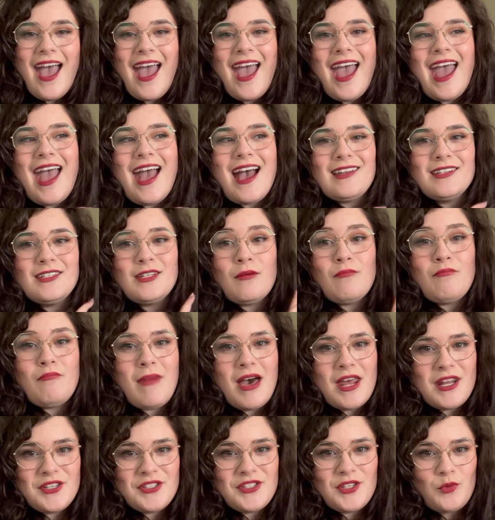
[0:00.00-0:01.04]
and
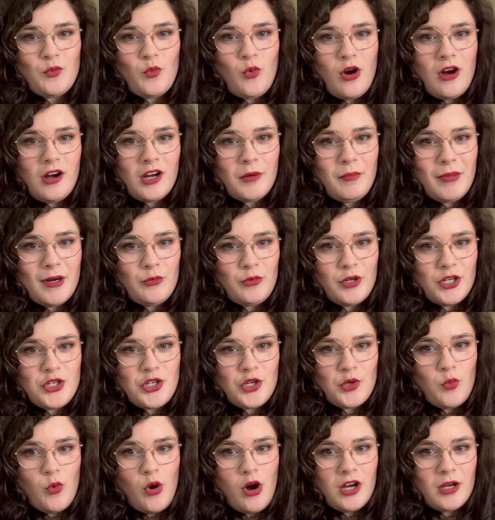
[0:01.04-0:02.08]
Medicine Walk by
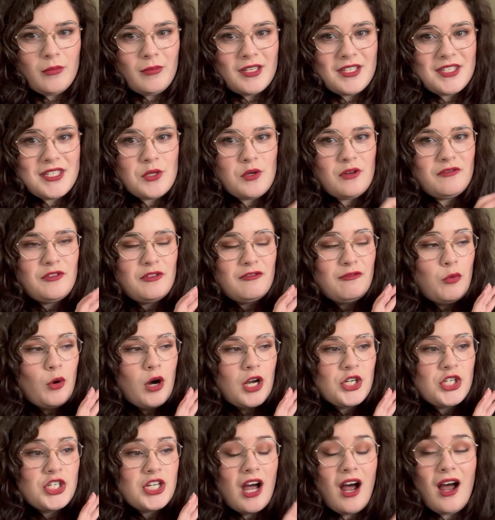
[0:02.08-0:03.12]
Richard Wacomice. Now, if you've
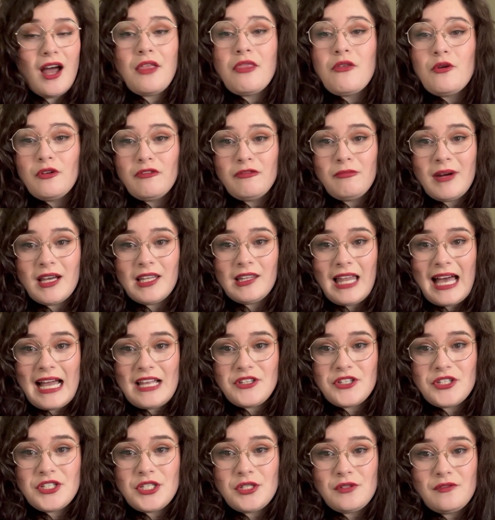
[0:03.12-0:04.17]
watched either of my
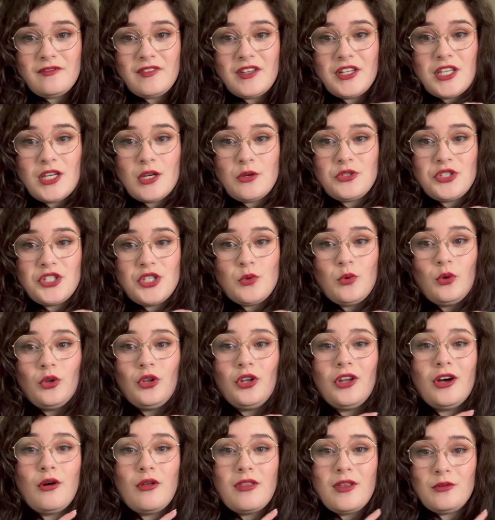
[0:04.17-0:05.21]
last two videos, you will
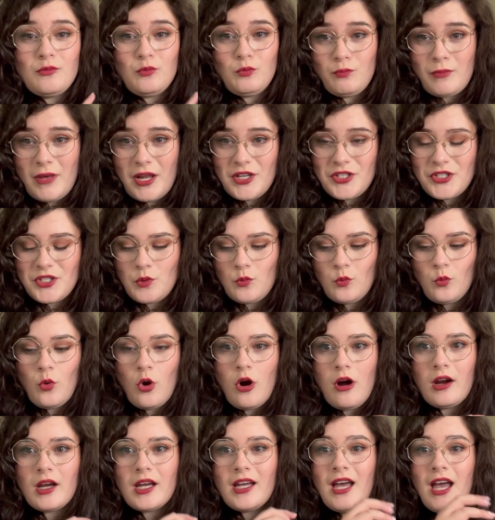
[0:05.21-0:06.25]
know that Medicine
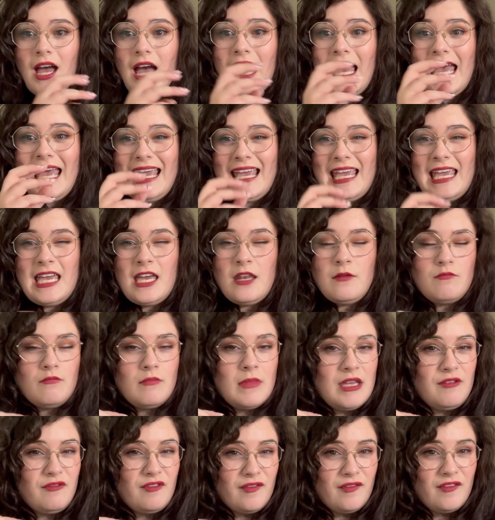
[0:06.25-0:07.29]
Walk hit
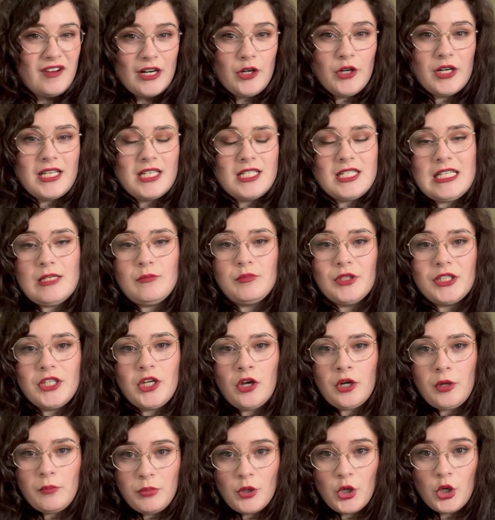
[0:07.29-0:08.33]
me very deeply
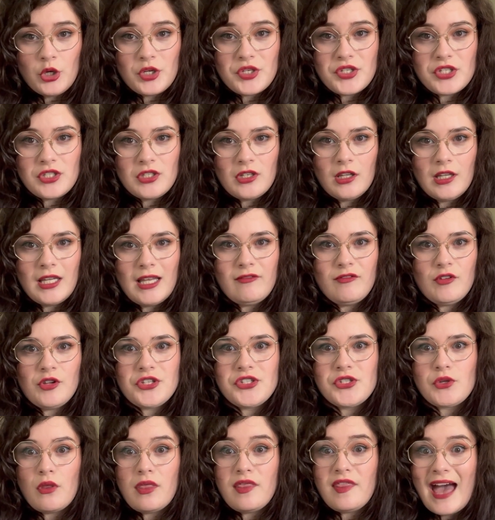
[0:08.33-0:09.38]
on a personal level,
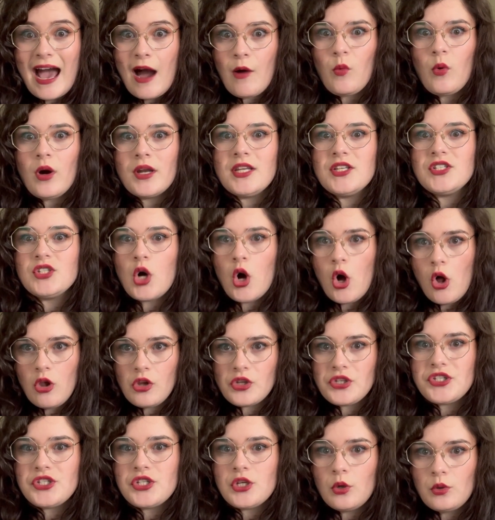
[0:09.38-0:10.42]
so that one is
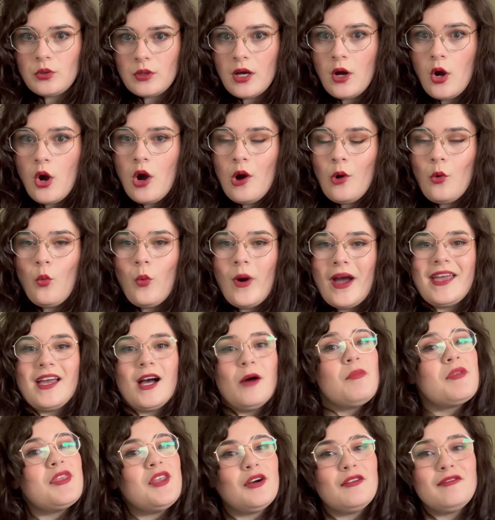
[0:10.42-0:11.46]
also way
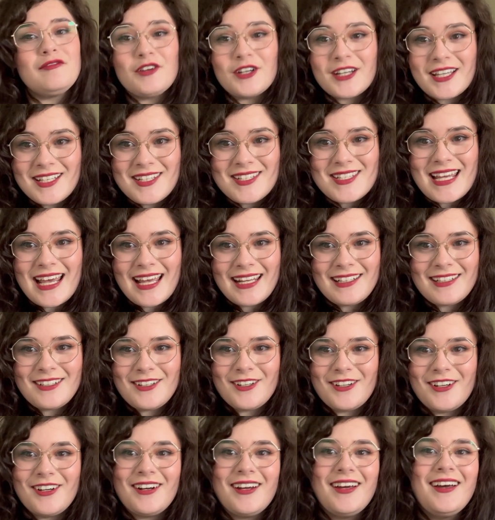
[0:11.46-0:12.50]
up there for
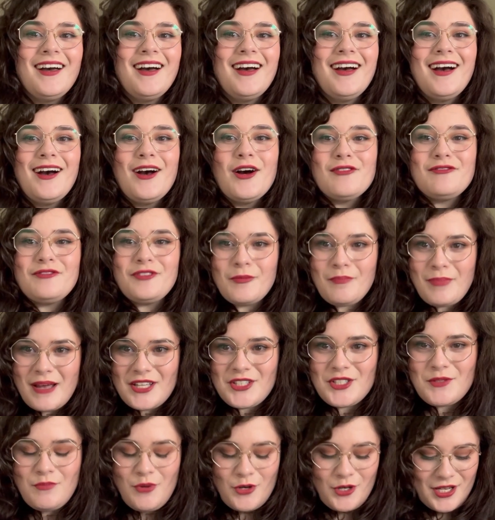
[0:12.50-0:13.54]
contender for
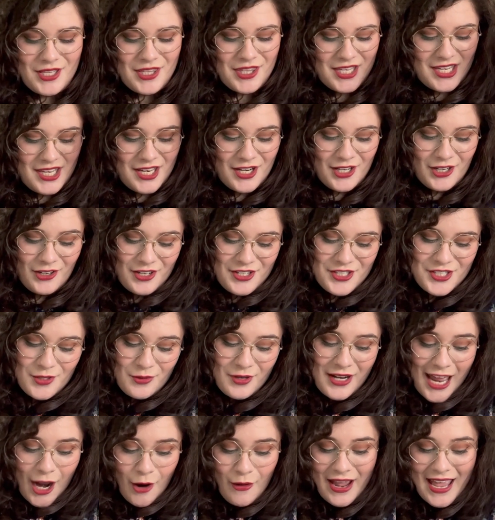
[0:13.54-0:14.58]
best book of the year. So
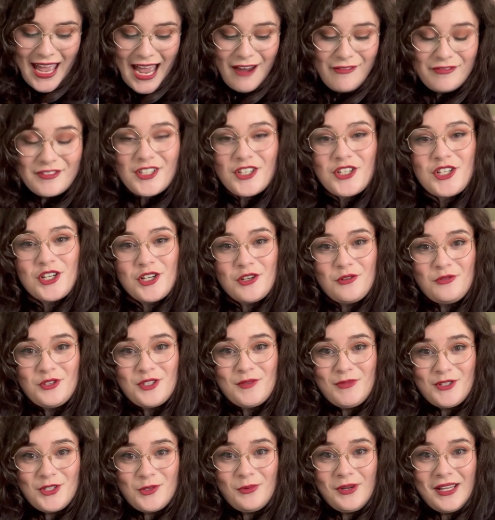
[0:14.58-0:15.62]
now I have to choose
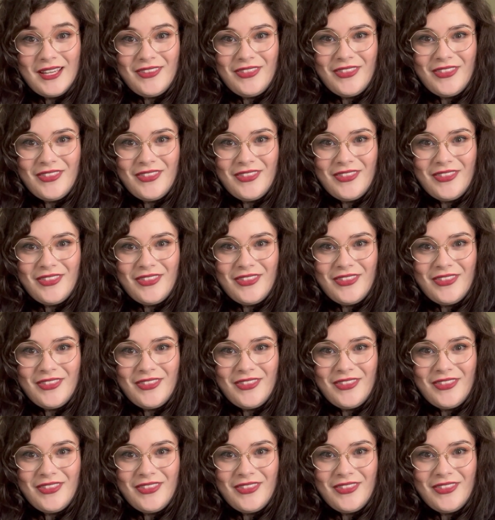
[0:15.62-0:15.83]
between